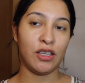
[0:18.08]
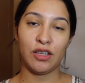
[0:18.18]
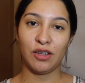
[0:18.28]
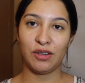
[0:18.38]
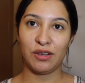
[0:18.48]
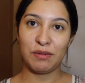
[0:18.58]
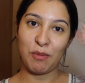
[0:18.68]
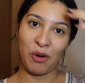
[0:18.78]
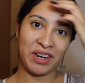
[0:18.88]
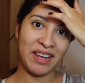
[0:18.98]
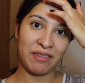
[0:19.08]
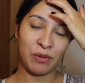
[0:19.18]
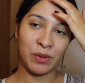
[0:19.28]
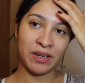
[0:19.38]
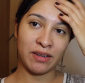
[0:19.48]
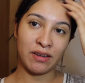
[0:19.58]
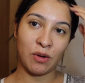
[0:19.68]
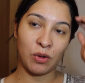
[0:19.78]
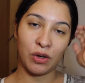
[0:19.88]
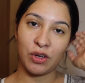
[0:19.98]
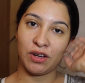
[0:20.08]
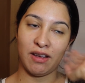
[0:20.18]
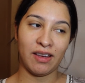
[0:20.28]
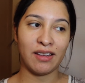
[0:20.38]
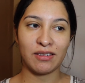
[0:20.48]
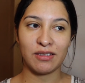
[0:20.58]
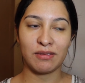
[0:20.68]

Good morning everyone, or good night.